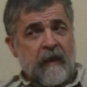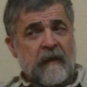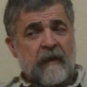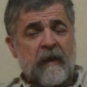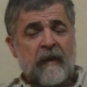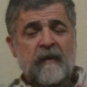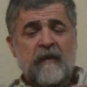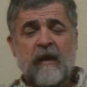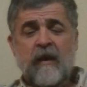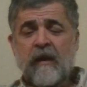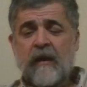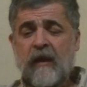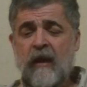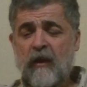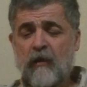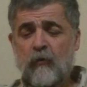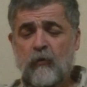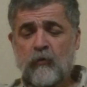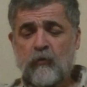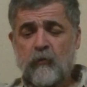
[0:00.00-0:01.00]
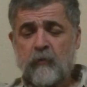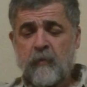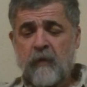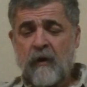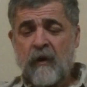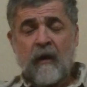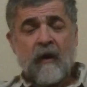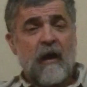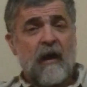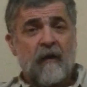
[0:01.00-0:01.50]
that they cannot be
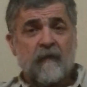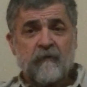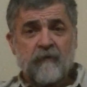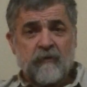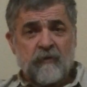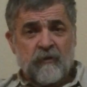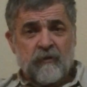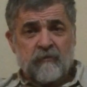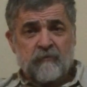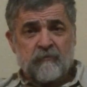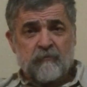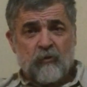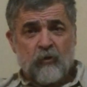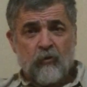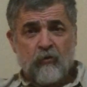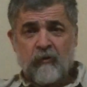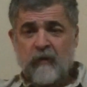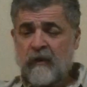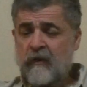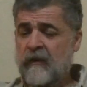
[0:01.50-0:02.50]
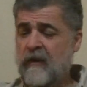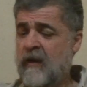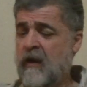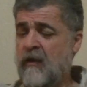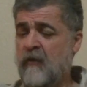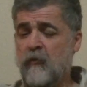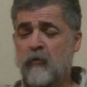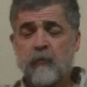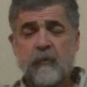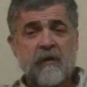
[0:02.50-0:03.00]
loved, or they
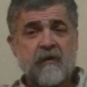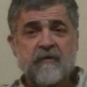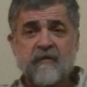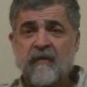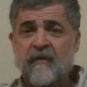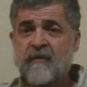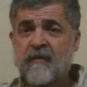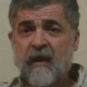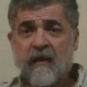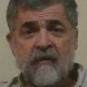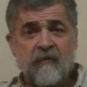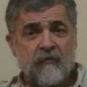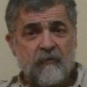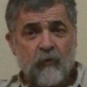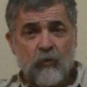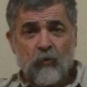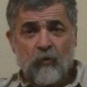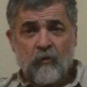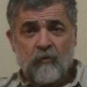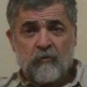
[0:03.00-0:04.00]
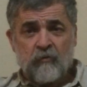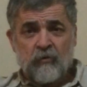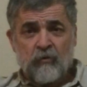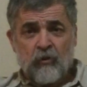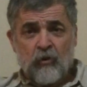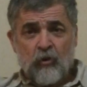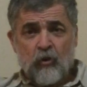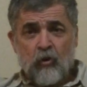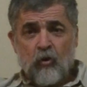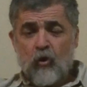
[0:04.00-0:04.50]
cannot be successful,
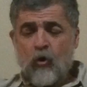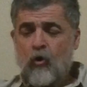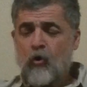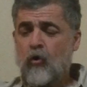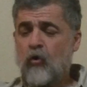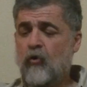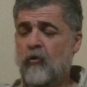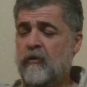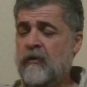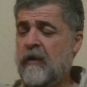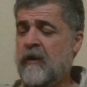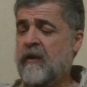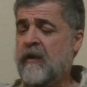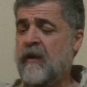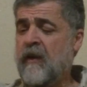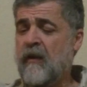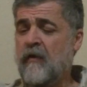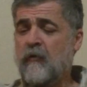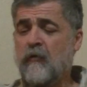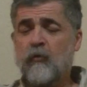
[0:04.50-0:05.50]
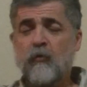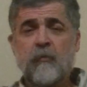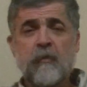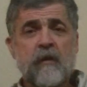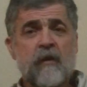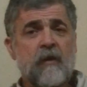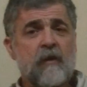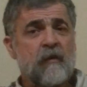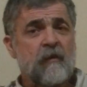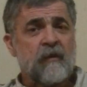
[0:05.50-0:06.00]
or they cannot
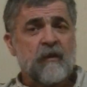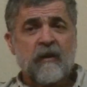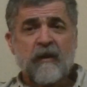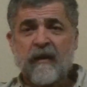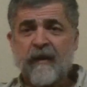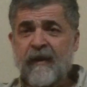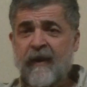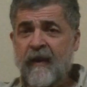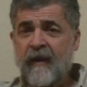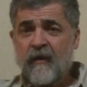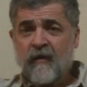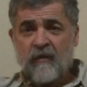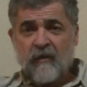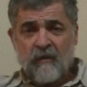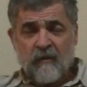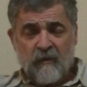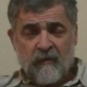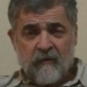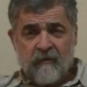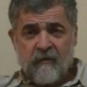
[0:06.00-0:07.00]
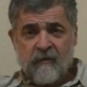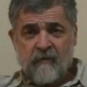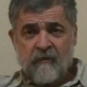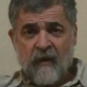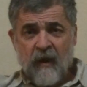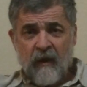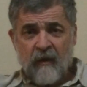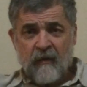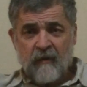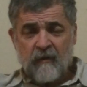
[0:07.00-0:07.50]
be connected in
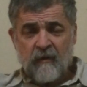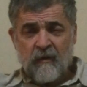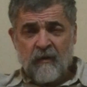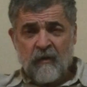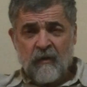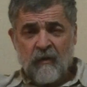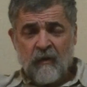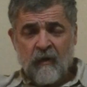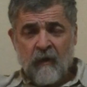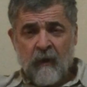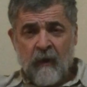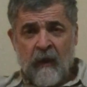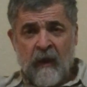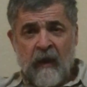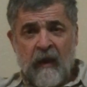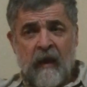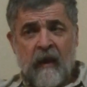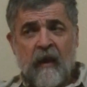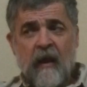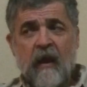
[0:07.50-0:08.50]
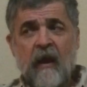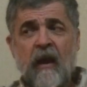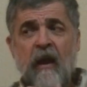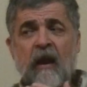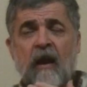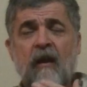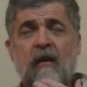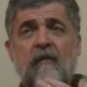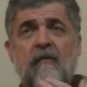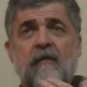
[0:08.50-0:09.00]
society,
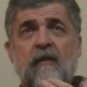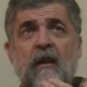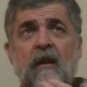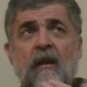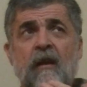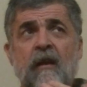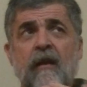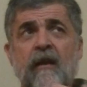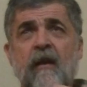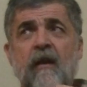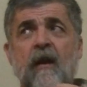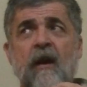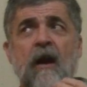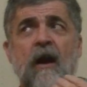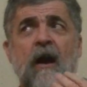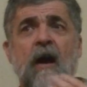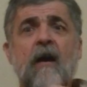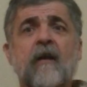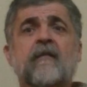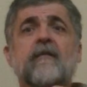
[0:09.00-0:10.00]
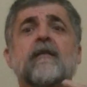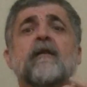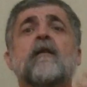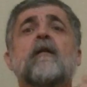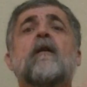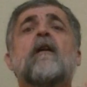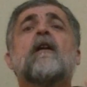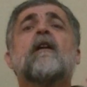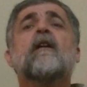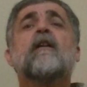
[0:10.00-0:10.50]
and they ask
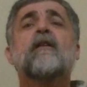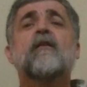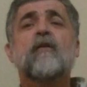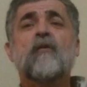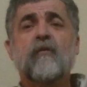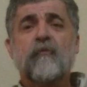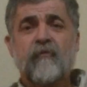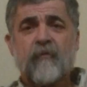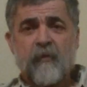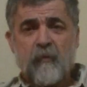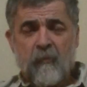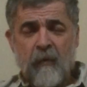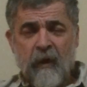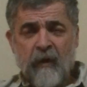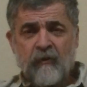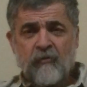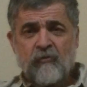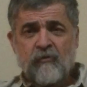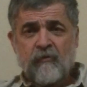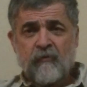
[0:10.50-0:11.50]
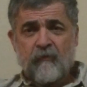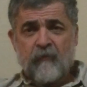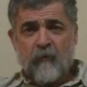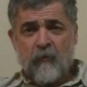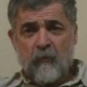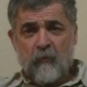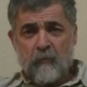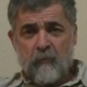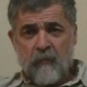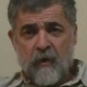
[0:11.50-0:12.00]
confirmation
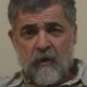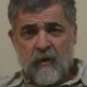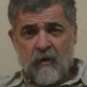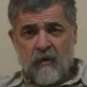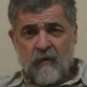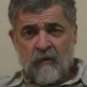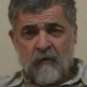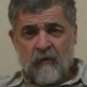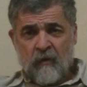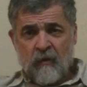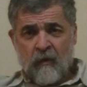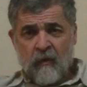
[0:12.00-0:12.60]
from me